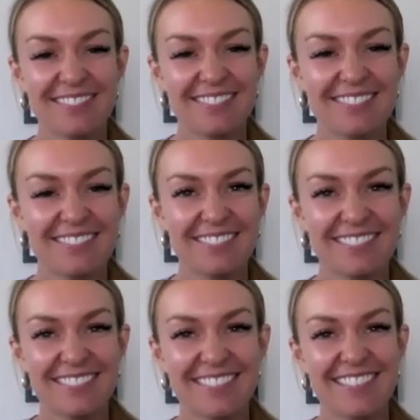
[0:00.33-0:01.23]

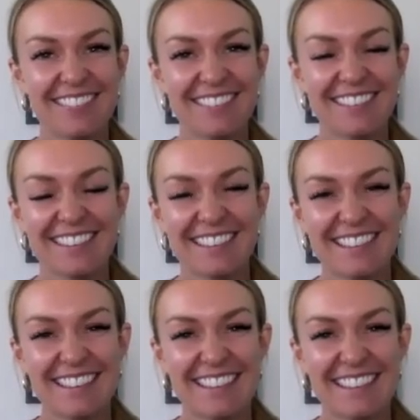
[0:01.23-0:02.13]

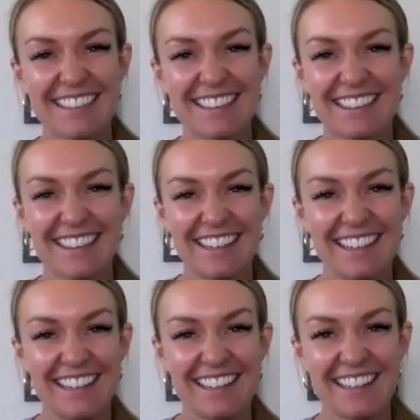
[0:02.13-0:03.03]

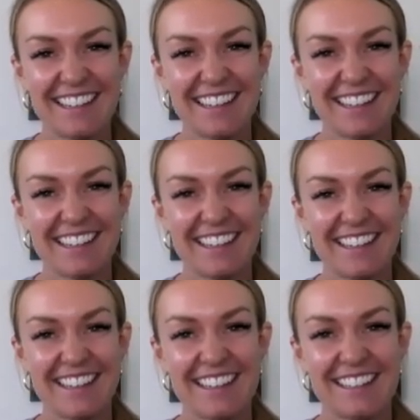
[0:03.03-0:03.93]

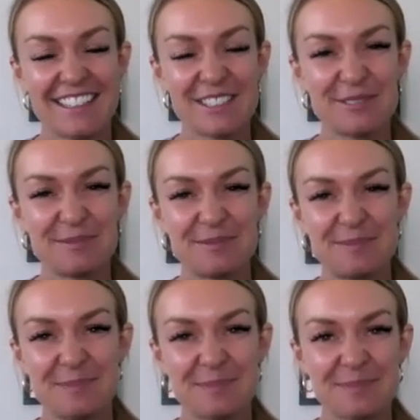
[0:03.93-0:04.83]

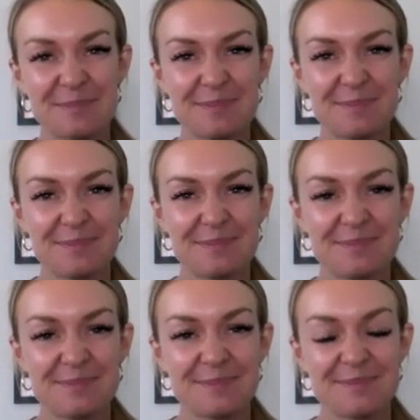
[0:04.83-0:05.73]

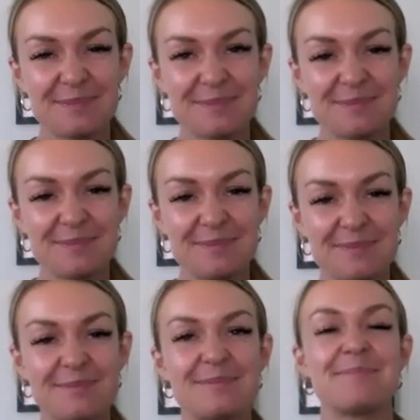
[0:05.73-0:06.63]

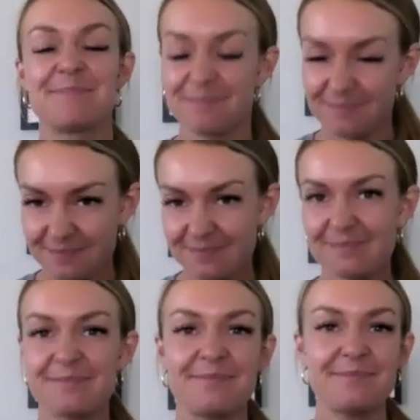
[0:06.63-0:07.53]

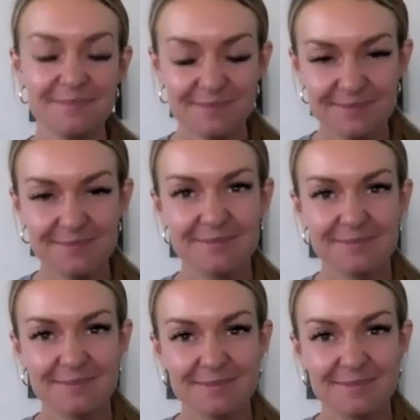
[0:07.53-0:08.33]
This person isn't speaking.